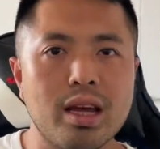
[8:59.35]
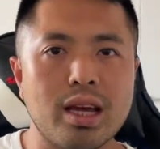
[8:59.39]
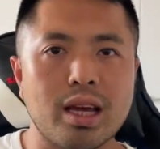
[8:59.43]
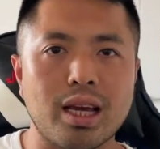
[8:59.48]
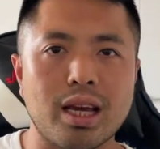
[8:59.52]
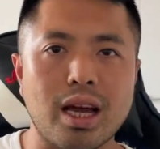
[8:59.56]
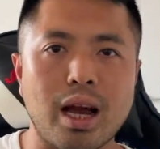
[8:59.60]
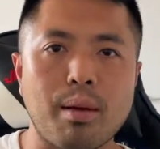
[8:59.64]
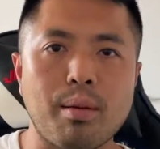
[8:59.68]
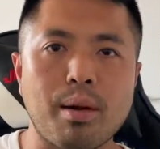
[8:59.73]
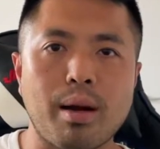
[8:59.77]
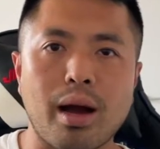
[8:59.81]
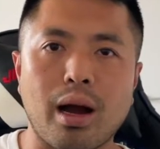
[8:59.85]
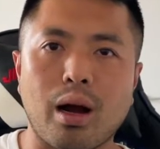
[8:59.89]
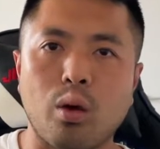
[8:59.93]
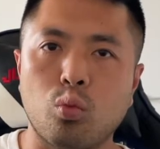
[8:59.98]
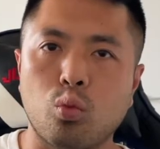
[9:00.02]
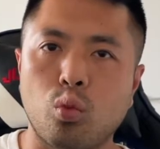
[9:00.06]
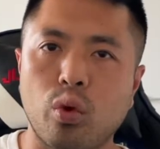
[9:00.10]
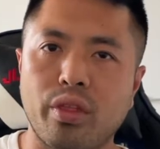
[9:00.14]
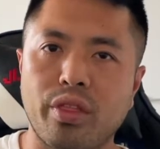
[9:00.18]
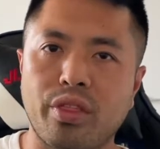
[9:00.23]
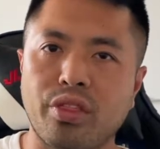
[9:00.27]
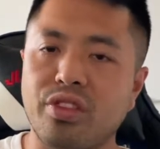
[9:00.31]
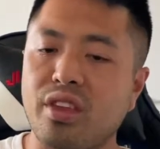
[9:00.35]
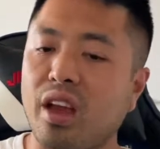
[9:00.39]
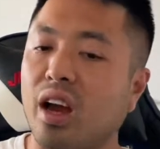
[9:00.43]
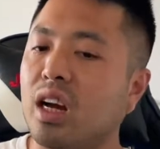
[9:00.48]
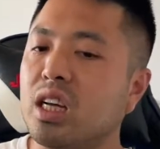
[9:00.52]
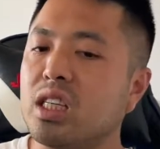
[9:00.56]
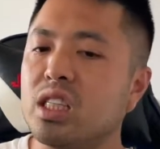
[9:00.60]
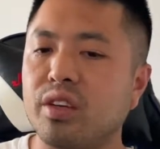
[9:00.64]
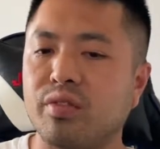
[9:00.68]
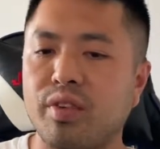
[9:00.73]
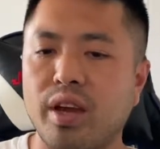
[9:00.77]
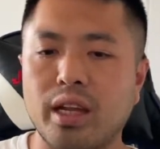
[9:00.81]
come out with
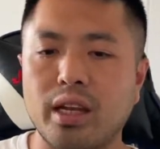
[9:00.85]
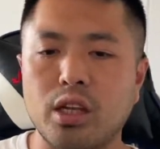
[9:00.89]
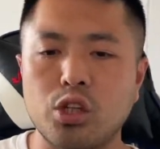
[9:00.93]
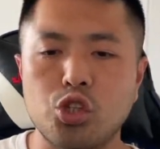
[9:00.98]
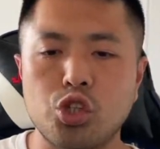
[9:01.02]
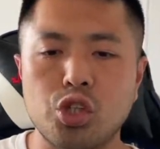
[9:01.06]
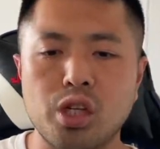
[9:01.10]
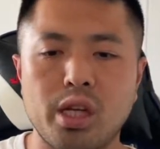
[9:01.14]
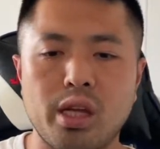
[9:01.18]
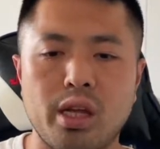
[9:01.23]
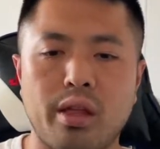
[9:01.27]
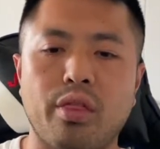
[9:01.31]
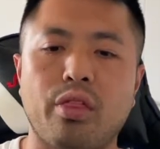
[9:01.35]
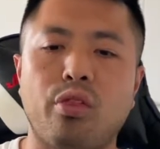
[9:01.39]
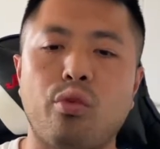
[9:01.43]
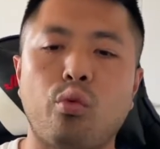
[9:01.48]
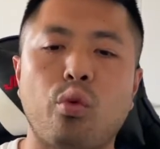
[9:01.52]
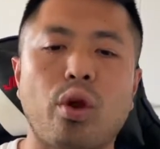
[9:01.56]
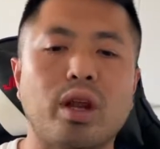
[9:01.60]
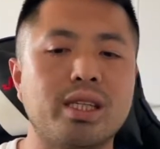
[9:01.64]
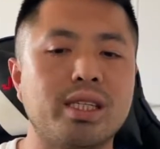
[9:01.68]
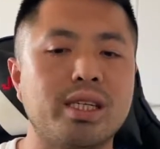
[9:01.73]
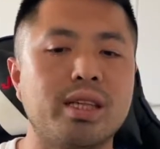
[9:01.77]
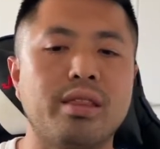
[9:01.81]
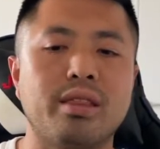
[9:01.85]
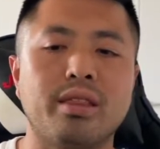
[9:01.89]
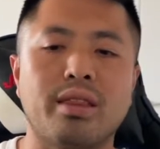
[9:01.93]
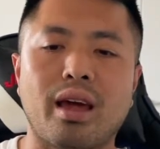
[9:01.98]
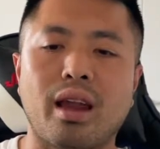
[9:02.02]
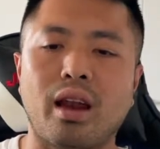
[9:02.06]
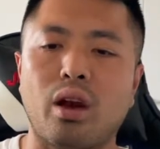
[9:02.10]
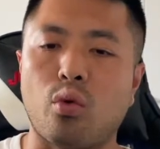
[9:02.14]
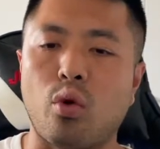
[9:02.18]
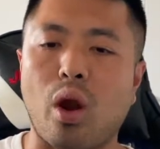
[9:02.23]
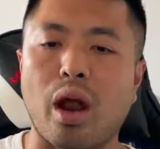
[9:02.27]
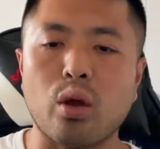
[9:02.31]
tons of energy and threaten that
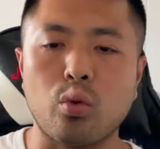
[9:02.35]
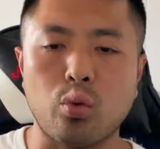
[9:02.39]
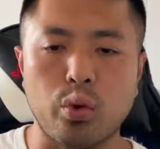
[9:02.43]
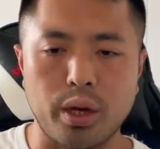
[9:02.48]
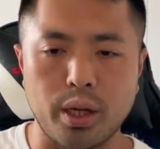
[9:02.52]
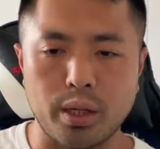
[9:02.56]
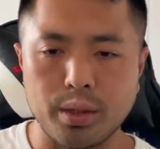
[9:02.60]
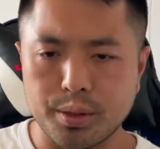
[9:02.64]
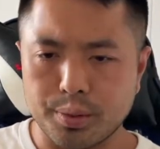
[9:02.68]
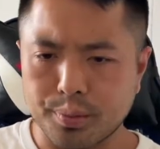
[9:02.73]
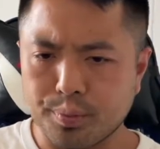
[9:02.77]
Araquanid.